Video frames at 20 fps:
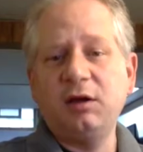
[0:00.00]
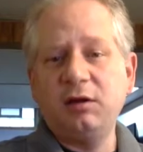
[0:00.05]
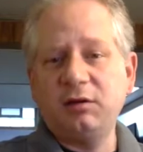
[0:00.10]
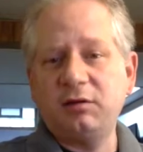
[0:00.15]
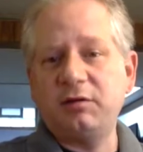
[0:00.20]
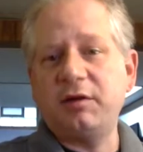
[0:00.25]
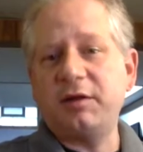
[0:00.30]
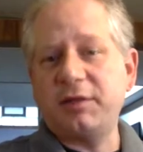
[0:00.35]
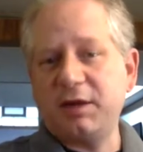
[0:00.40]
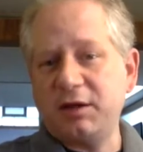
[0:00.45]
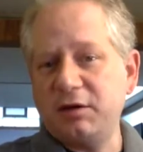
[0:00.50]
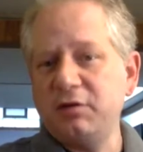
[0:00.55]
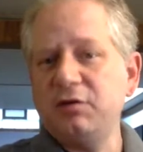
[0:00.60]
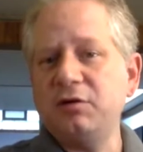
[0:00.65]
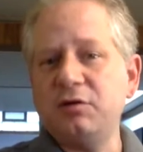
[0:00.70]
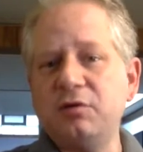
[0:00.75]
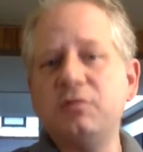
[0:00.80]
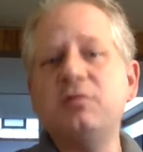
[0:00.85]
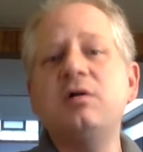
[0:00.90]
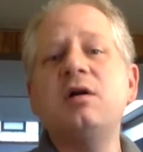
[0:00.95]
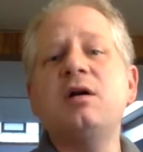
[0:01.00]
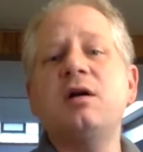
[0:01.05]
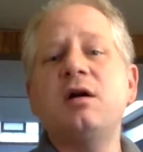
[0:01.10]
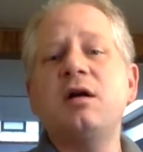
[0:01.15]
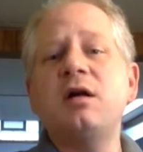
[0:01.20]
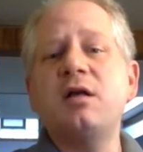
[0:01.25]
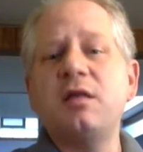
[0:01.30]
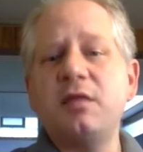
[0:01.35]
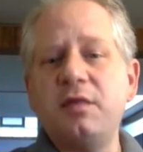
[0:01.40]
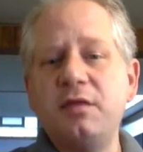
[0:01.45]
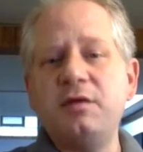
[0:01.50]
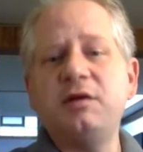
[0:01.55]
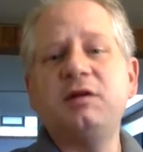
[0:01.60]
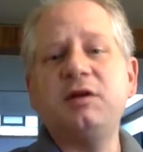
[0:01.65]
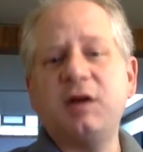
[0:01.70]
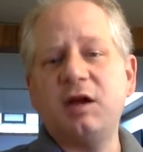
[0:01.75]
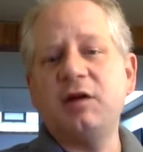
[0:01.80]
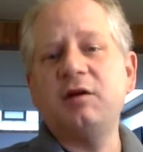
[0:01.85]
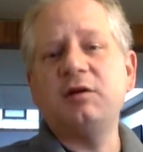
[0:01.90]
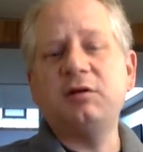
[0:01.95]
so that they knew this
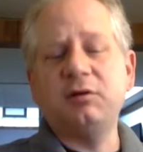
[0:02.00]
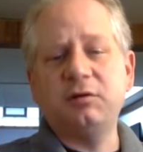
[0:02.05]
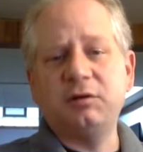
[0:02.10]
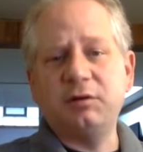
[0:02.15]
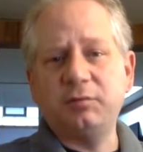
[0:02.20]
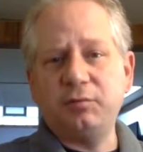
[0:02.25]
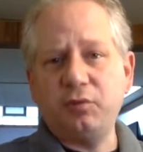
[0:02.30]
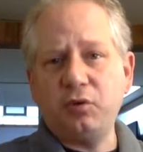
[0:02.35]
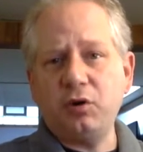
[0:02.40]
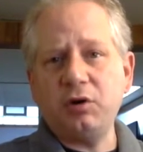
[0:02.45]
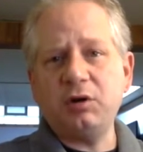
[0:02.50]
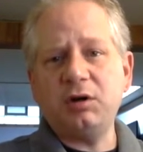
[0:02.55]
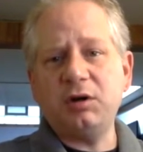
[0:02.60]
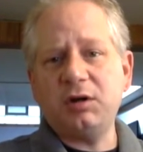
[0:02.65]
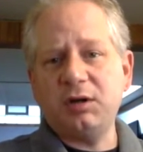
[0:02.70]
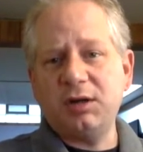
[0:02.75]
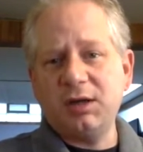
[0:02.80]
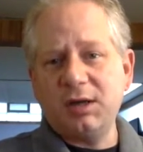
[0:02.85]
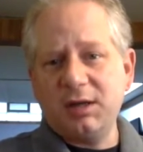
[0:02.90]
character is important,